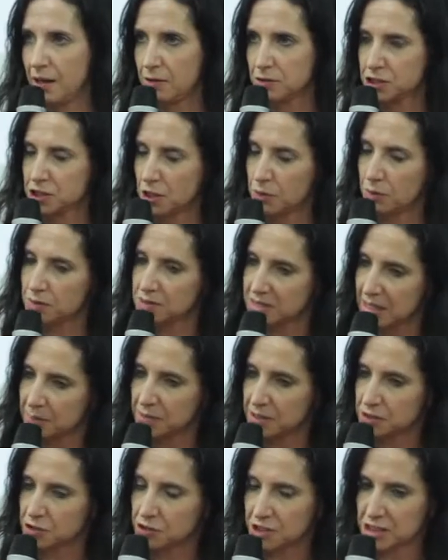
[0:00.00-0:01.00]
show some
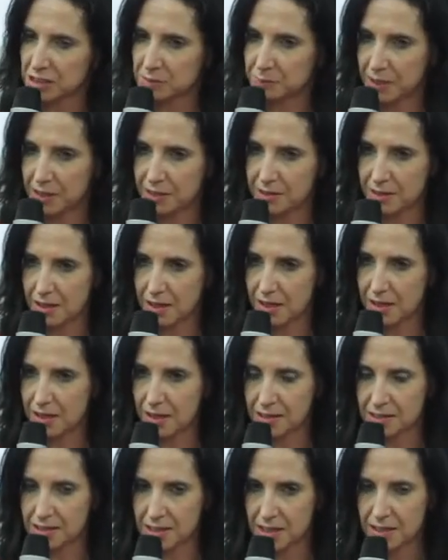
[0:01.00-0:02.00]
interest, but
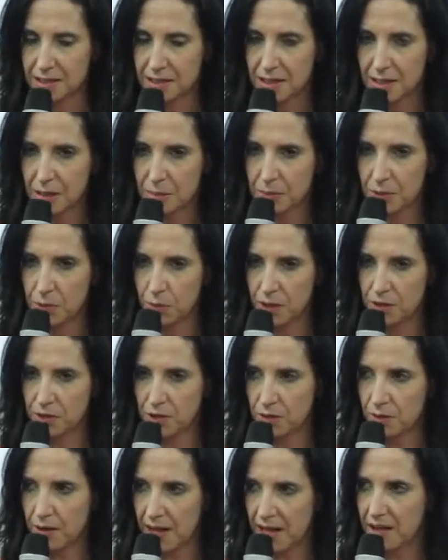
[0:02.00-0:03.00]
not a ton. But when
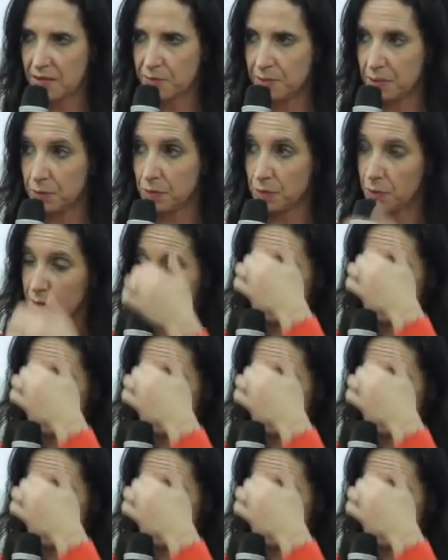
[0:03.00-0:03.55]
you have people who